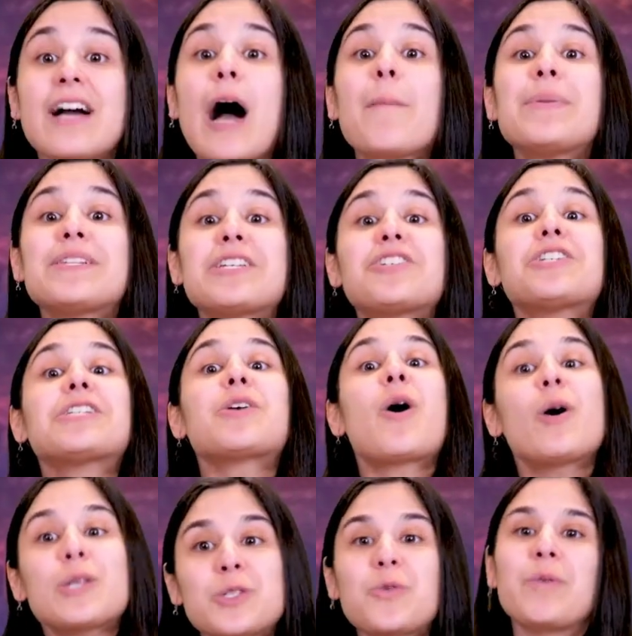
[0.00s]
Composition is
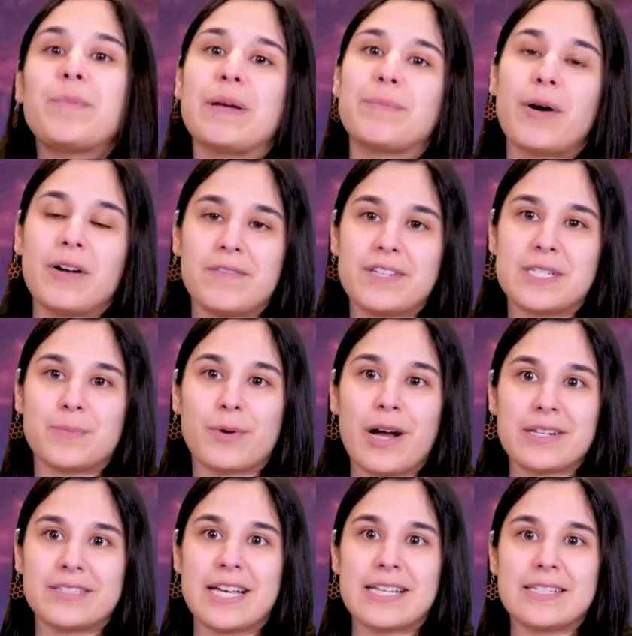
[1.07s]
also a big part of this
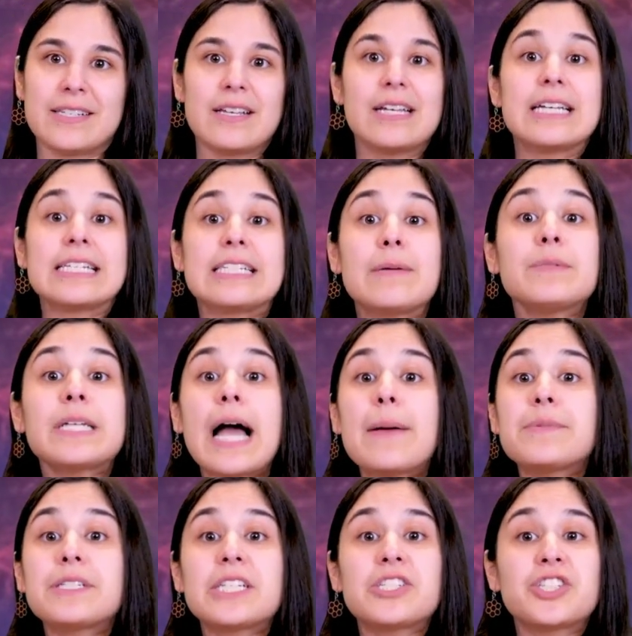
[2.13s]
process.
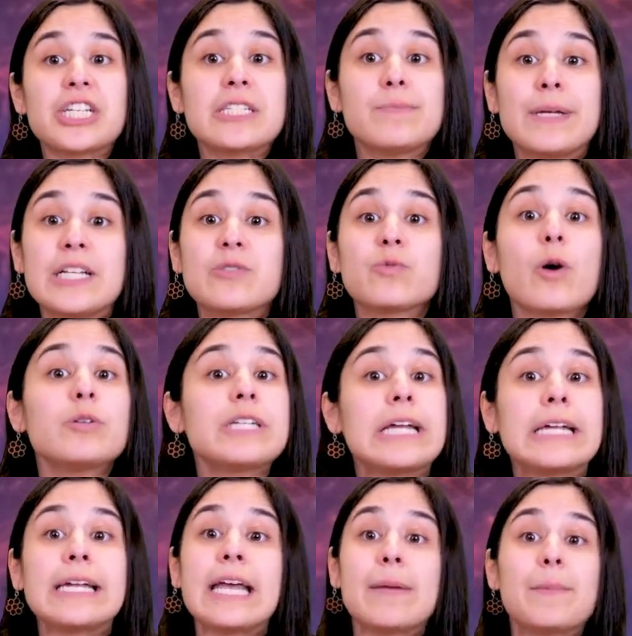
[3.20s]
Sometimes this just means
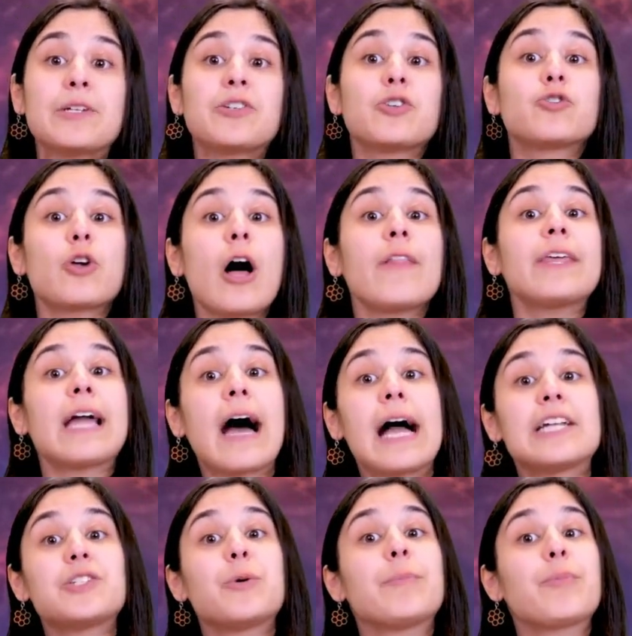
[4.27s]
rotating an image to draw the
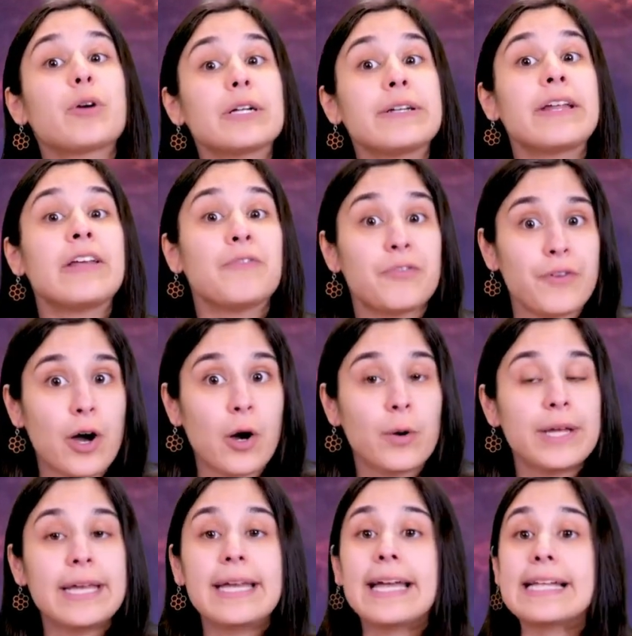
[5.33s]
eye to important
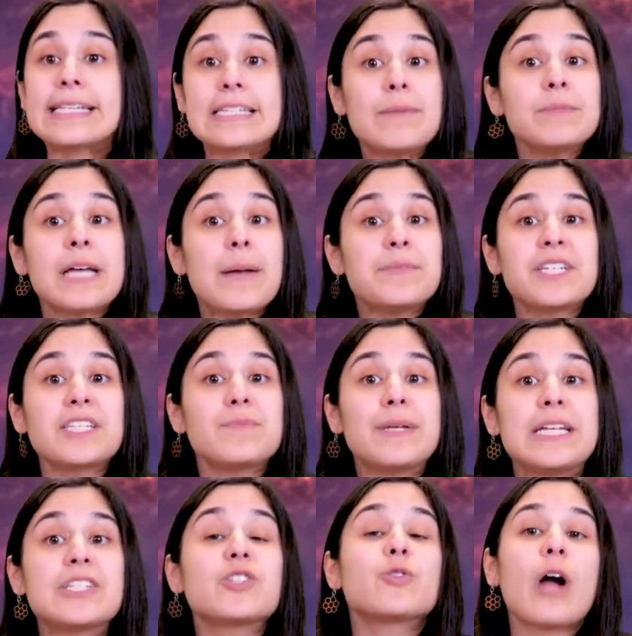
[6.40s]
info, and sometimes this
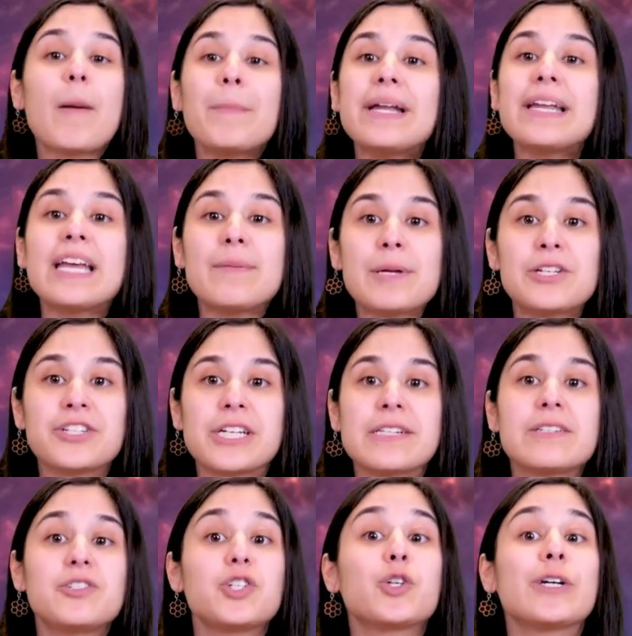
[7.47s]
means cropping
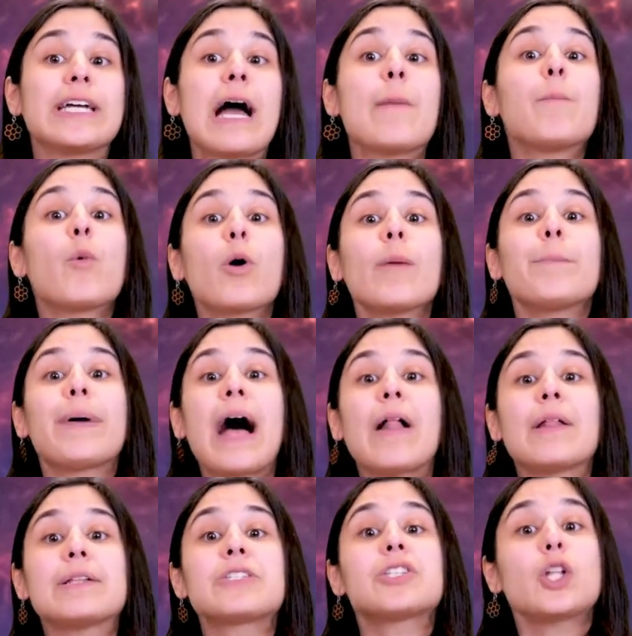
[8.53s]
images to create a more
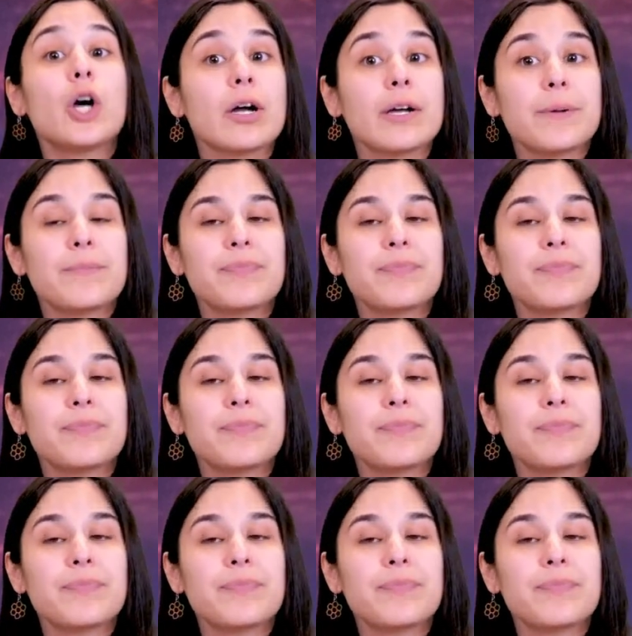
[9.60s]
balanced look.